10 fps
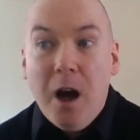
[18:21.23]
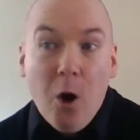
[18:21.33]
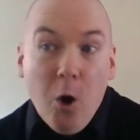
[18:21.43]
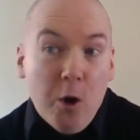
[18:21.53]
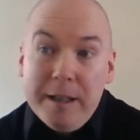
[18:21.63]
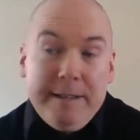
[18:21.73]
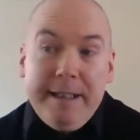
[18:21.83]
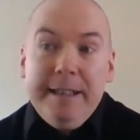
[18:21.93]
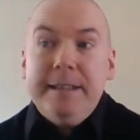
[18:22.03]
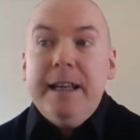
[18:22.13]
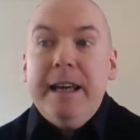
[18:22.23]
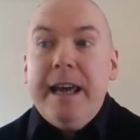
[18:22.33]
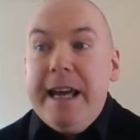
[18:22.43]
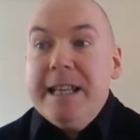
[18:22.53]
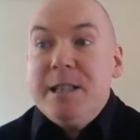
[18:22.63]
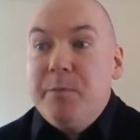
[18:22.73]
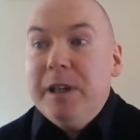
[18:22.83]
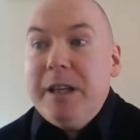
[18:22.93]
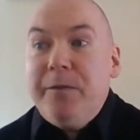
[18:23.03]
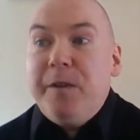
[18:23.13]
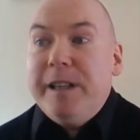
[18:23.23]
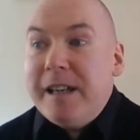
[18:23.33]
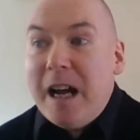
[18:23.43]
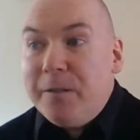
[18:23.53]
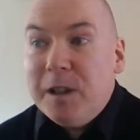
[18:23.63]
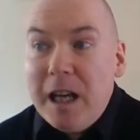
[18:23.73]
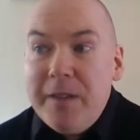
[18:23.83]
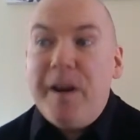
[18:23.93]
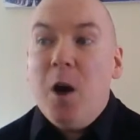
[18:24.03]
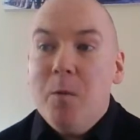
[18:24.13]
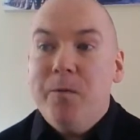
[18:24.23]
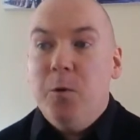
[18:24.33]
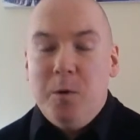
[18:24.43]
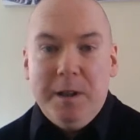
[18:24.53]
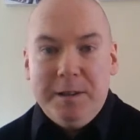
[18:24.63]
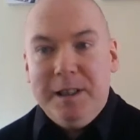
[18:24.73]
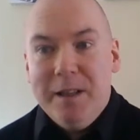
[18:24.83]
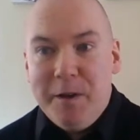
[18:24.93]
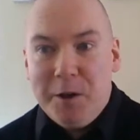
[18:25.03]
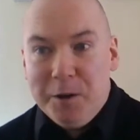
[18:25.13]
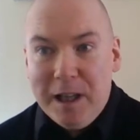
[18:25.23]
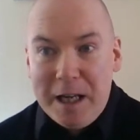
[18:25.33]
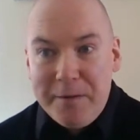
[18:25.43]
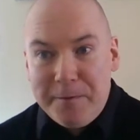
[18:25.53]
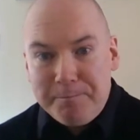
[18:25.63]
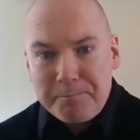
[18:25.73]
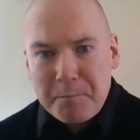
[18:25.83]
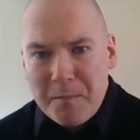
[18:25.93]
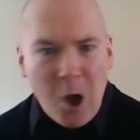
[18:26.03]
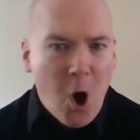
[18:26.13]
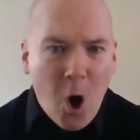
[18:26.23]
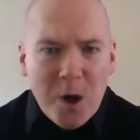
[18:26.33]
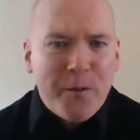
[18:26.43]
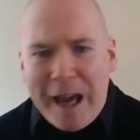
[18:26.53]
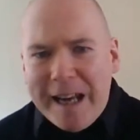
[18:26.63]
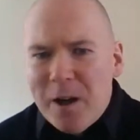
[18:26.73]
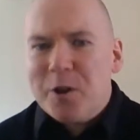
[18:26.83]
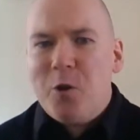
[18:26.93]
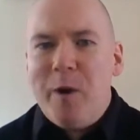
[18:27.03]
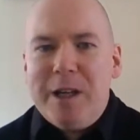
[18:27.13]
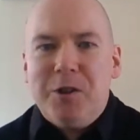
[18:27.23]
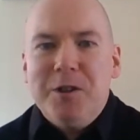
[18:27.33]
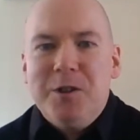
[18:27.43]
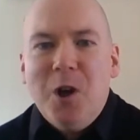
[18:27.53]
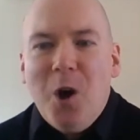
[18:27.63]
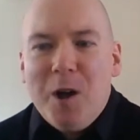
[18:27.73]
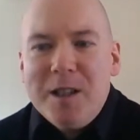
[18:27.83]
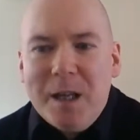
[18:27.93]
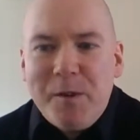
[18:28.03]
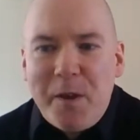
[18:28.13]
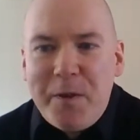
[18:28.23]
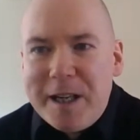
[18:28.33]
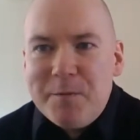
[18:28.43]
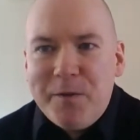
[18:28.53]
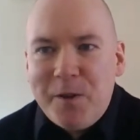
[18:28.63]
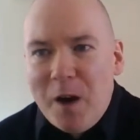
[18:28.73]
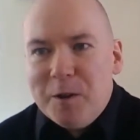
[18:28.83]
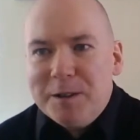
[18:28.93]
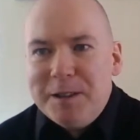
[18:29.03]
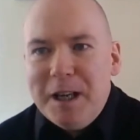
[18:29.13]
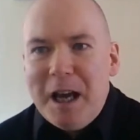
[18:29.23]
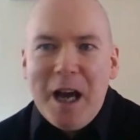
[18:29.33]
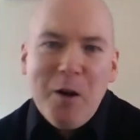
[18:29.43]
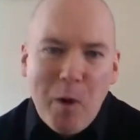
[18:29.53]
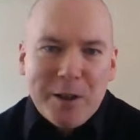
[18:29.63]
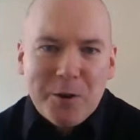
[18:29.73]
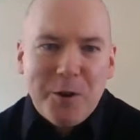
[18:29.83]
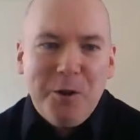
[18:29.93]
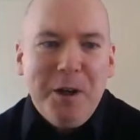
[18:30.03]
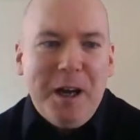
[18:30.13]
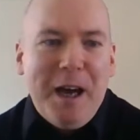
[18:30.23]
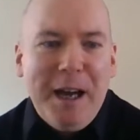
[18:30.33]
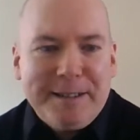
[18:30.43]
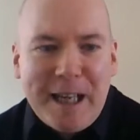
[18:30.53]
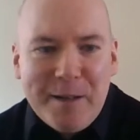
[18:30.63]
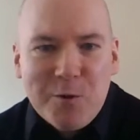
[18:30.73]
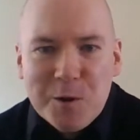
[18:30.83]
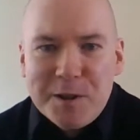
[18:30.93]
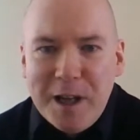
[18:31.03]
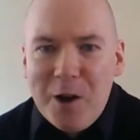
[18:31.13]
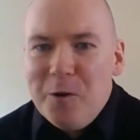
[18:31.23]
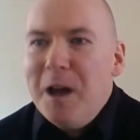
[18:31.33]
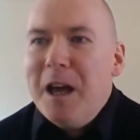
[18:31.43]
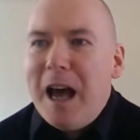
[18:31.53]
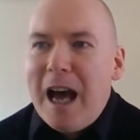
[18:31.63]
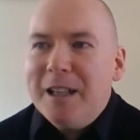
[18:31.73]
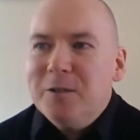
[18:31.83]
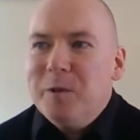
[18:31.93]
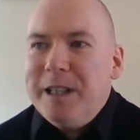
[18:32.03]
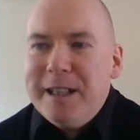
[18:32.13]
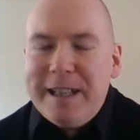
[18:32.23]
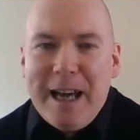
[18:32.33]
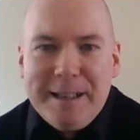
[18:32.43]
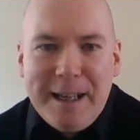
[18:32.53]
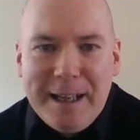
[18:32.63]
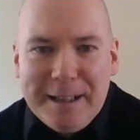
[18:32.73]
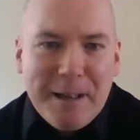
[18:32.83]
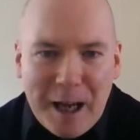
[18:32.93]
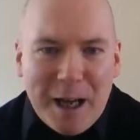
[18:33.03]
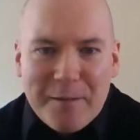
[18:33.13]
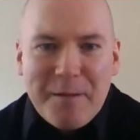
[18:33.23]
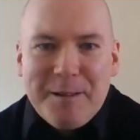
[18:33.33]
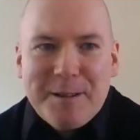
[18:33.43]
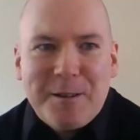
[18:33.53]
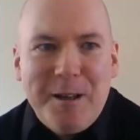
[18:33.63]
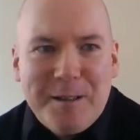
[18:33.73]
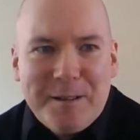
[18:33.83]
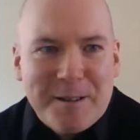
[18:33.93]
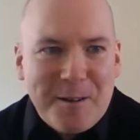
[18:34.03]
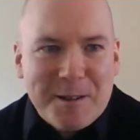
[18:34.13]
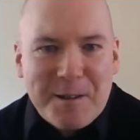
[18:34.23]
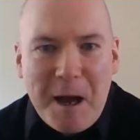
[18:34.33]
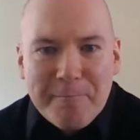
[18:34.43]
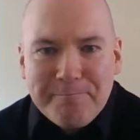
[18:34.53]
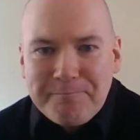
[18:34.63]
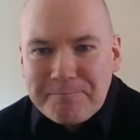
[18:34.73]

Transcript: Or indeed, is belief in an afterlife helpful to live a good life? Or if you've got any other questions on some of the things we've covered, why don't you type those now and we can discuss that.